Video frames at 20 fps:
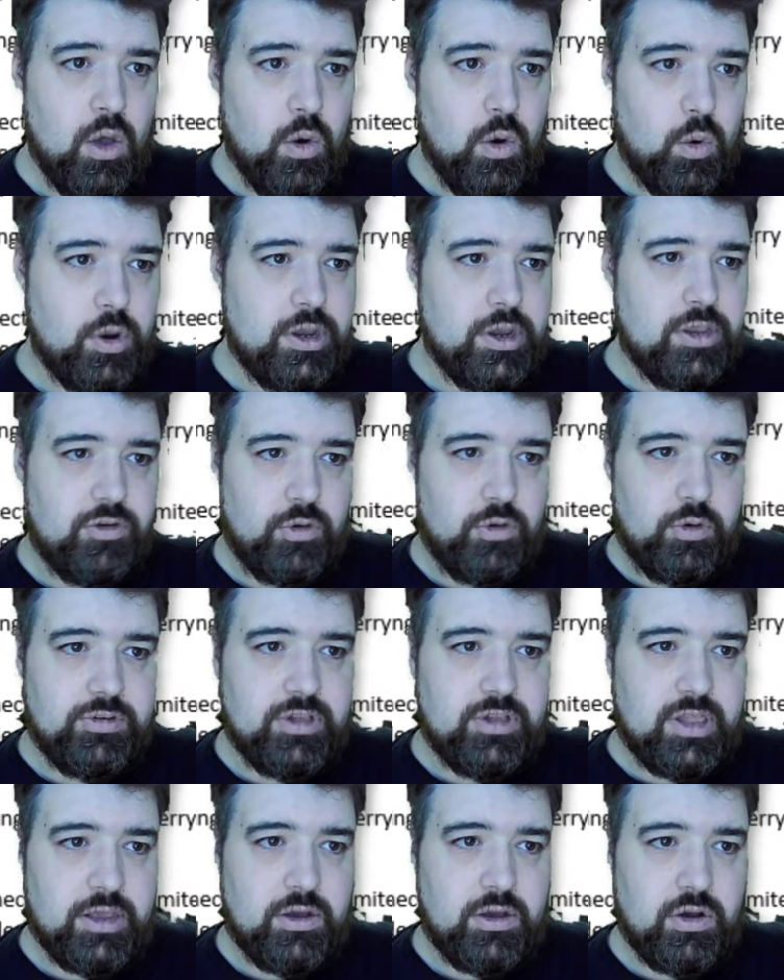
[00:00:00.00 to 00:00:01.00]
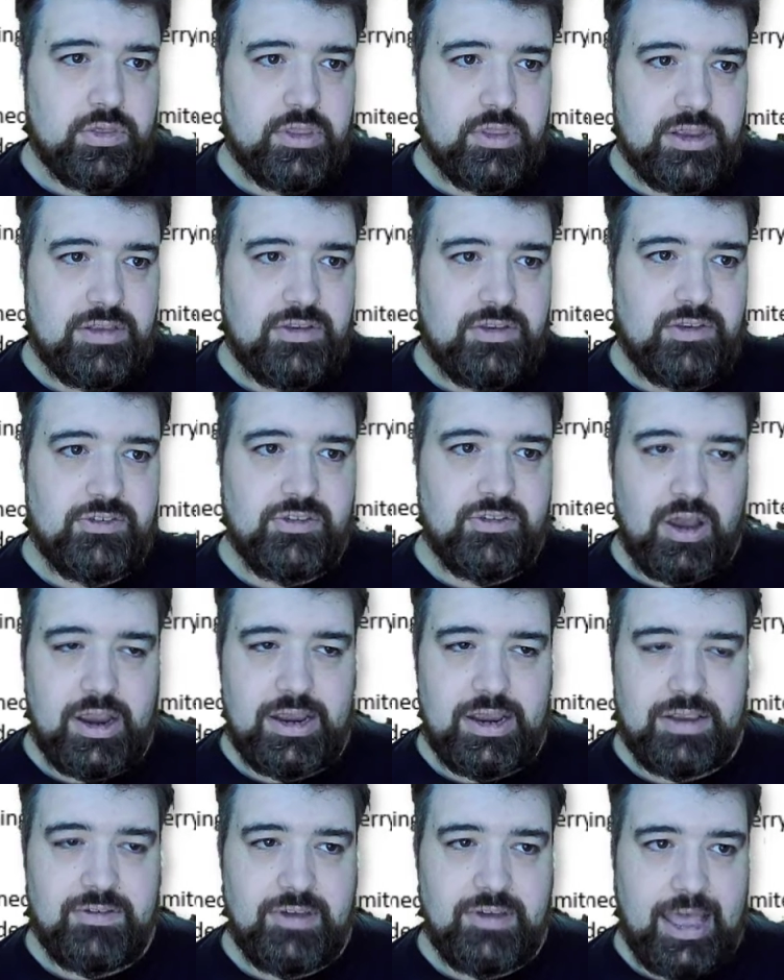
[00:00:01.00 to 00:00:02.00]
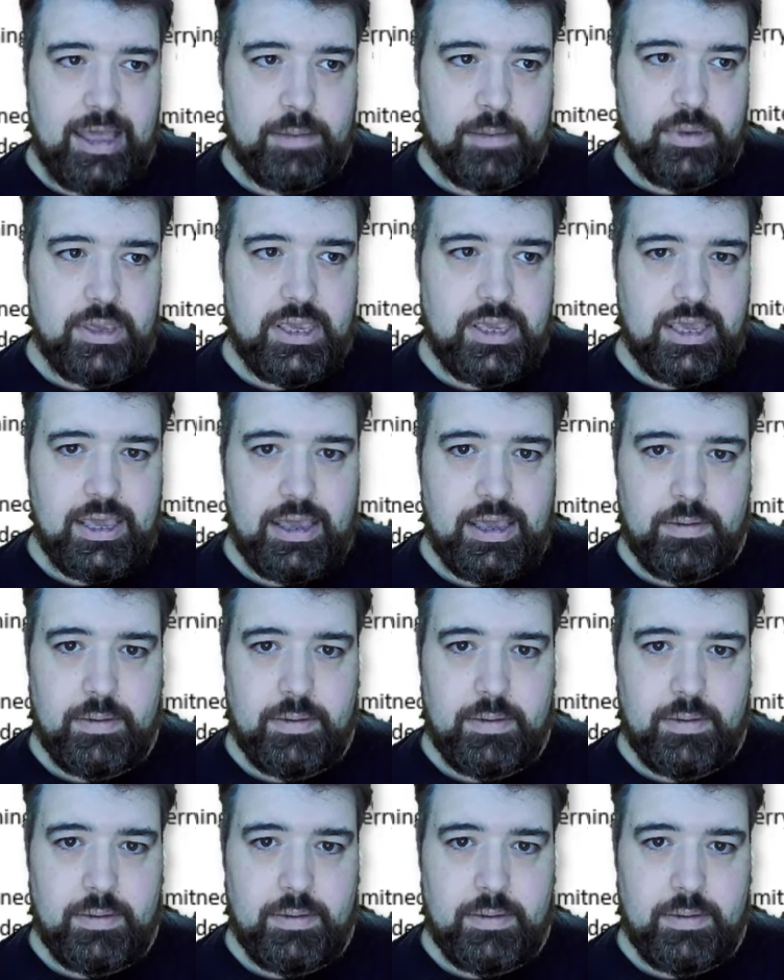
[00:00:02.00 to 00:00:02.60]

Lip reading: All you do is click on the Design tab here,